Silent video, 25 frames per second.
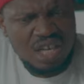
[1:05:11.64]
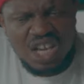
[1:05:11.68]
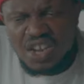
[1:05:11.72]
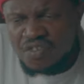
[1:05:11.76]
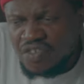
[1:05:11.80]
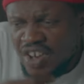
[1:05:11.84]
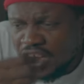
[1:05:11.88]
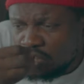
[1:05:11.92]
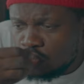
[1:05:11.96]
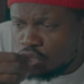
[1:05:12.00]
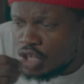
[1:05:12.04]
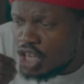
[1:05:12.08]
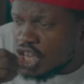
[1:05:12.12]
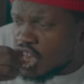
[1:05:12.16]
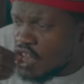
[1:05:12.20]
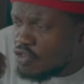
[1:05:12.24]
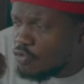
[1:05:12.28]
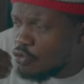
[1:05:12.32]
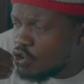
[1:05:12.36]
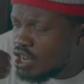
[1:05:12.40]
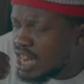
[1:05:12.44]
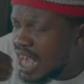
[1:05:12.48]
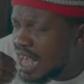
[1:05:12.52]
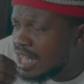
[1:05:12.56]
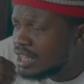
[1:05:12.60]
if
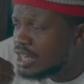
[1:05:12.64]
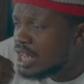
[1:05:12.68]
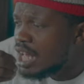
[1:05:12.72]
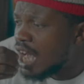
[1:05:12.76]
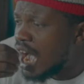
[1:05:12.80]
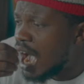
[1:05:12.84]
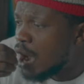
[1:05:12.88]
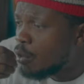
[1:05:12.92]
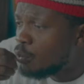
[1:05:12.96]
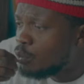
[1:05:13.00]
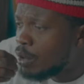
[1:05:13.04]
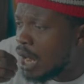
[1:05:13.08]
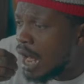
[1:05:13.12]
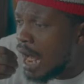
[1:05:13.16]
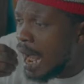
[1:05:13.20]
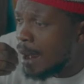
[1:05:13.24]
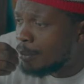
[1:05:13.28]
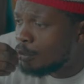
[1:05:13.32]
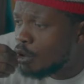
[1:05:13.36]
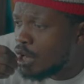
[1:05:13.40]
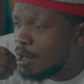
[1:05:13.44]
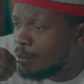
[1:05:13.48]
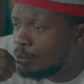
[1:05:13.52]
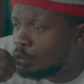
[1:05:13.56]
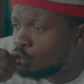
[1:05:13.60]
only I'm
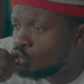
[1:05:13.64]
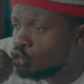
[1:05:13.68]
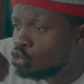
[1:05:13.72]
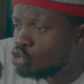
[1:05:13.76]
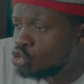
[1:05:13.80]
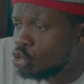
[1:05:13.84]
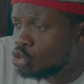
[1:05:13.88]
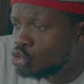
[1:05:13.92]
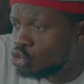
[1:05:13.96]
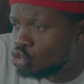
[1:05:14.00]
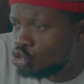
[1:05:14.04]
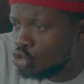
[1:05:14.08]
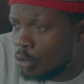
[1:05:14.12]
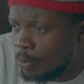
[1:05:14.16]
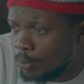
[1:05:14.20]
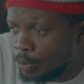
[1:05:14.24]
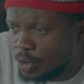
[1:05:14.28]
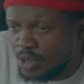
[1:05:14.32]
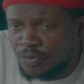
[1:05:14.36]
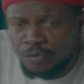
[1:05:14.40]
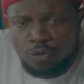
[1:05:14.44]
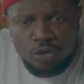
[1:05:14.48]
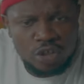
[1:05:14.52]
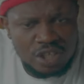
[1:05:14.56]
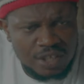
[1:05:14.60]
not able to talk to
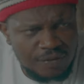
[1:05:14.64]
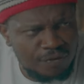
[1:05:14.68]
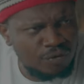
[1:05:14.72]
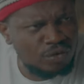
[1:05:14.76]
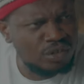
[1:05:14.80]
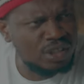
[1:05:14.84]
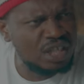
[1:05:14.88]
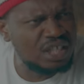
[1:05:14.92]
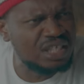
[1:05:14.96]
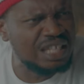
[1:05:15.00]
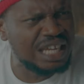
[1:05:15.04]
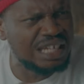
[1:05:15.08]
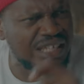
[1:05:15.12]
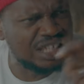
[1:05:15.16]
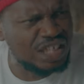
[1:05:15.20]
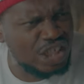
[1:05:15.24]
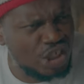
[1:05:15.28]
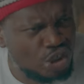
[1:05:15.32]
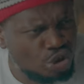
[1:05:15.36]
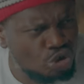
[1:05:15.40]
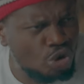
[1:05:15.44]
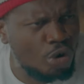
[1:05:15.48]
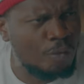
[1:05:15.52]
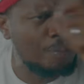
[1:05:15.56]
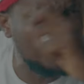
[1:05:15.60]
somebody for 7 days, that the
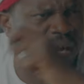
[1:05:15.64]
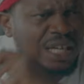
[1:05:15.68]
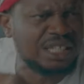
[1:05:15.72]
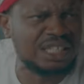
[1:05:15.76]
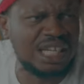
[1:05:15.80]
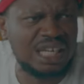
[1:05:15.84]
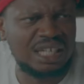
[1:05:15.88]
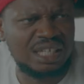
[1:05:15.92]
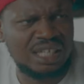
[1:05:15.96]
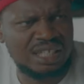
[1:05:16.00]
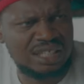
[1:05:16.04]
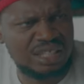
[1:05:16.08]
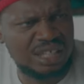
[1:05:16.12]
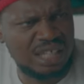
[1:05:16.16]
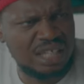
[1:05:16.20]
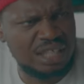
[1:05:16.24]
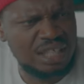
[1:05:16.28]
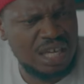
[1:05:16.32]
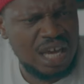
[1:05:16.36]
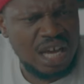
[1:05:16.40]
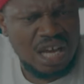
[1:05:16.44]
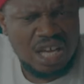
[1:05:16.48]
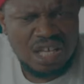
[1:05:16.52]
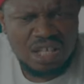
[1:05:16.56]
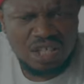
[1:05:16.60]
issue of my childlessness
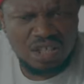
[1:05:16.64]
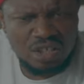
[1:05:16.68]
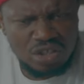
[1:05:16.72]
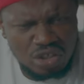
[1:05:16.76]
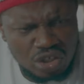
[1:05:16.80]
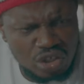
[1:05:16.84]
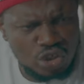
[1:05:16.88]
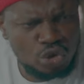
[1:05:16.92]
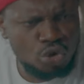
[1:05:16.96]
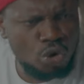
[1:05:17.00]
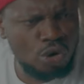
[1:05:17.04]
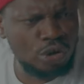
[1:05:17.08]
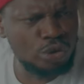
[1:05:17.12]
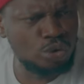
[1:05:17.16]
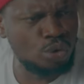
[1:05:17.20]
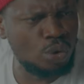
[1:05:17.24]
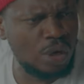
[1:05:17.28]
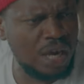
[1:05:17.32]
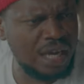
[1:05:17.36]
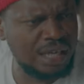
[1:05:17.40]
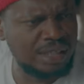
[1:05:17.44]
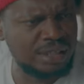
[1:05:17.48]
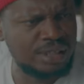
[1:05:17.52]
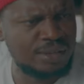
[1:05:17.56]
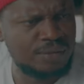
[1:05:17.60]
is going to
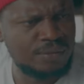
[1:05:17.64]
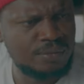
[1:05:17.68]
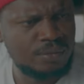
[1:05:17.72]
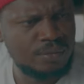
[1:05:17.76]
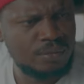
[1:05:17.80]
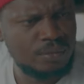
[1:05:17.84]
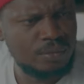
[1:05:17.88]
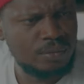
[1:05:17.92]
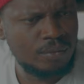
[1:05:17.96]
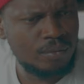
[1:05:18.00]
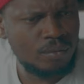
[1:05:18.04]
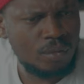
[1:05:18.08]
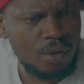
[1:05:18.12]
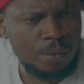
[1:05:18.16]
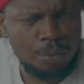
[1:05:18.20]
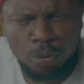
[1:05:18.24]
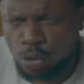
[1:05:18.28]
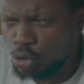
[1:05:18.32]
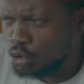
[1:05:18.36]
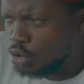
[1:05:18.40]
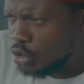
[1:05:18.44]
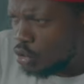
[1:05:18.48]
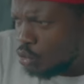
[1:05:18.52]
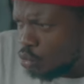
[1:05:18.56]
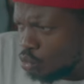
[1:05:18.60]
end.
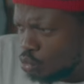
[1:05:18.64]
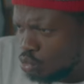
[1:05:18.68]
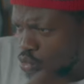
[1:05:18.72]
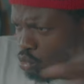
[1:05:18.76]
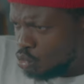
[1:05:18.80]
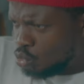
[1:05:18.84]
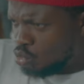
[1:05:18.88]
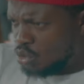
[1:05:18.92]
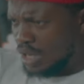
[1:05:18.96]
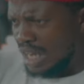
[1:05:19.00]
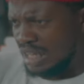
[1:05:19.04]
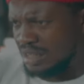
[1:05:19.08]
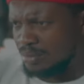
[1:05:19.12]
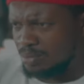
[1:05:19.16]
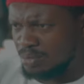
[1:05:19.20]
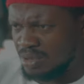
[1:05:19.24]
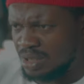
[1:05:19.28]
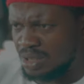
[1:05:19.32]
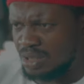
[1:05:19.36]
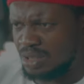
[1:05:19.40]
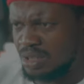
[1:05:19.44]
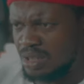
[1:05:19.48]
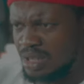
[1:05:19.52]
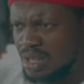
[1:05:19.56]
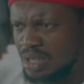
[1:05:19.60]
But look at me,
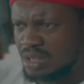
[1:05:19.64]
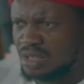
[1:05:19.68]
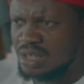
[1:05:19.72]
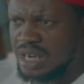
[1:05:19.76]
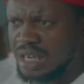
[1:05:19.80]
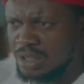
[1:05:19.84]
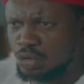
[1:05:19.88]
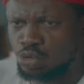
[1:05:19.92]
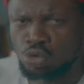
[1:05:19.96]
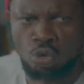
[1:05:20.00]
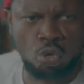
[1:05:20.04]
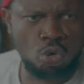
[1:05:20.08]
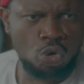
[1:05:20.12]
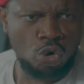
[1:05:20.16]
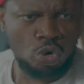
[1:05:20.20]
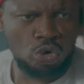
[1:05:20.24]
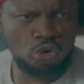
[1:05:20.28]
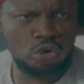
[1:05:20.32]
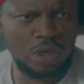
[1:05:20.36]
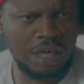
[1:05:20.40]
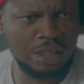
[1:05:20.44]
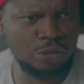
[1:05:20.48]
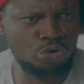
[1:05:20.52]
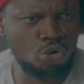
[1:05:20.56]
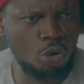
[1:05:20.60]

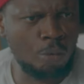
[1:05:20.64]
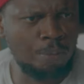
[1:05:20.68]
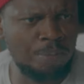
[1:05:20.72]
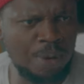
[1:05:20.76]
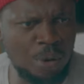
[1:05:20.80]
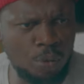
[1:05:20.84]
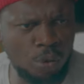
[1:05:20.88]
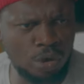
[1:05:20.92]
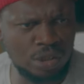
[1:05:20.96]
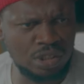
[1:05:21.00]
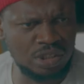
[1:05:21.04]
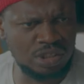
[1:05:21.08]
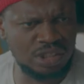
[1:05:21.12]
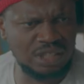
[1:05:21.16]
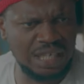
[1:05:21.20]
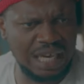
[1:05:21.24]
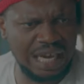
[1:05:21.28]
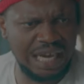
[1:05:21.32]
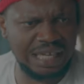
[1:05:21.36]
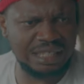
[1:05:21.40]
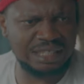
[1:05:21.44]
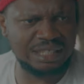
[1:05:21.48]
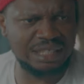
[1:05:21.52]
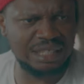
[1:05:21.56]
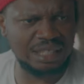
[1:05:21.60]
trying to obey what the seer
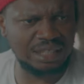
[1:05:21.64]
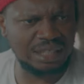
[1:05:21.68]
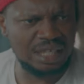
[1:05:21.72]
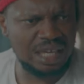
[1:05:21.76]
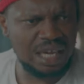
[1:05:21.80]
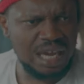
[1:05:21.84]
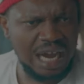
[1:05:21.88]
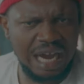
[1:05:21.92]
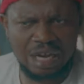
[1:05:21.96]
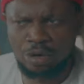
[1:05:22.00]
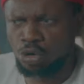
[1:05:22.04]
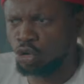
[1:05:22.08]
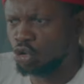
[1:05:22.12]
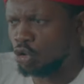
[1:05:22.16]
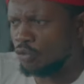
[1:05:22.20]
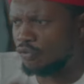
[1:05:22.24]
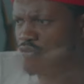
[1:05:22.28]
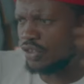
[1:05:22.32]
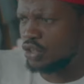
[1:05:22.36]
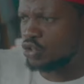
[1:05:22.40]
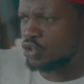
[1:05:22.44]
has said, and all of